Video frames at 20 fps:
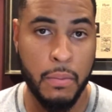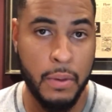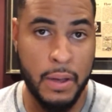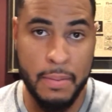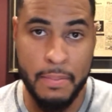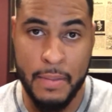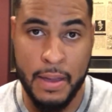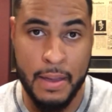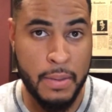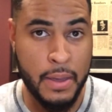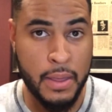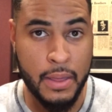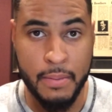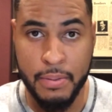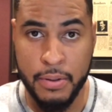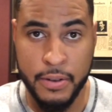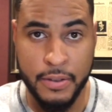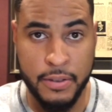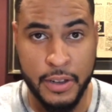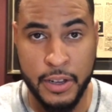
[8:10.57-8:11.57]
what maybe the
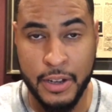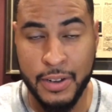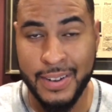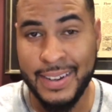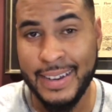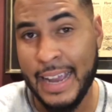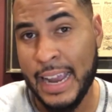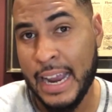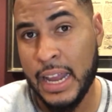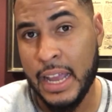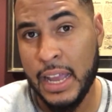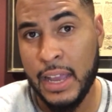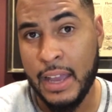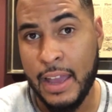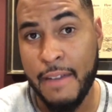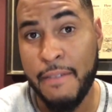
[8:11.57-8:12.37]
person you're dating,